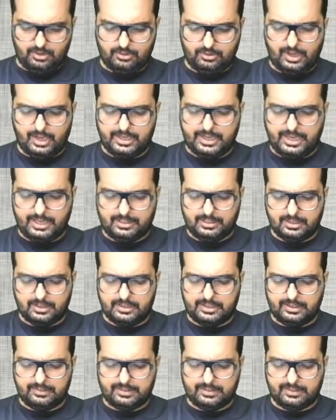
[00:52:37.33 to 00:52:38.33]
So I'll get
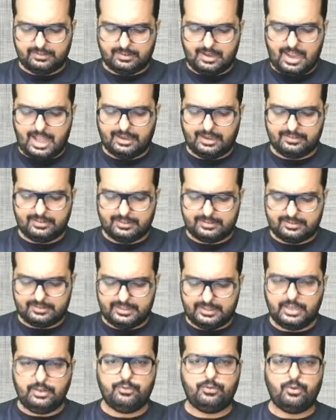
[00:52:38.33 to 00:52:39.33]

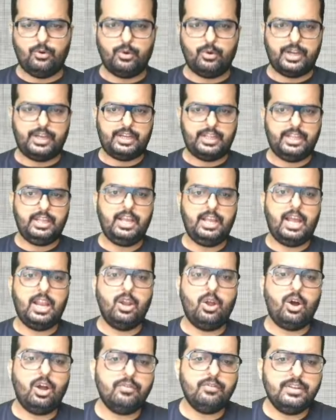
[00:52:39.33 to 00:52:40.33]
36,16,480.
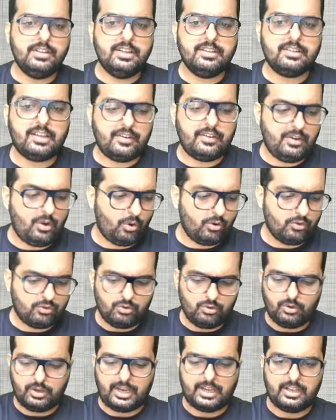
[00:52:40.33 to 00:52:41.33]
Along with this, I will
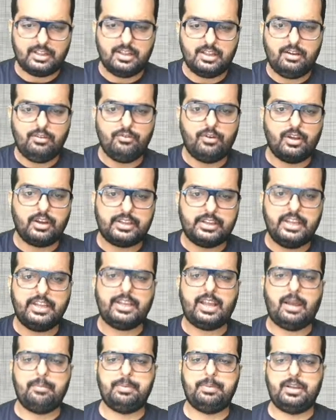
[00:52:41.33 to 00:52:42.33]
also get the working
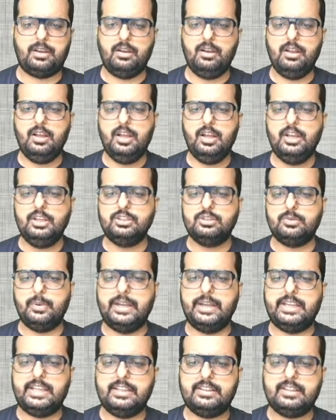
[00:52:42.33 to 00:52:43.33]
capital,
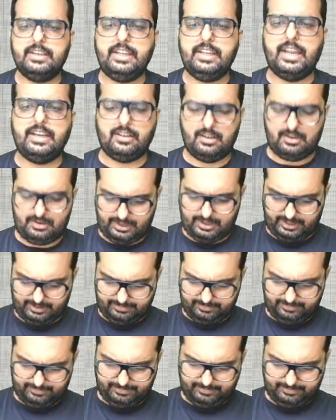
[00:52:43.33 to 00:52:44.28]
23,800.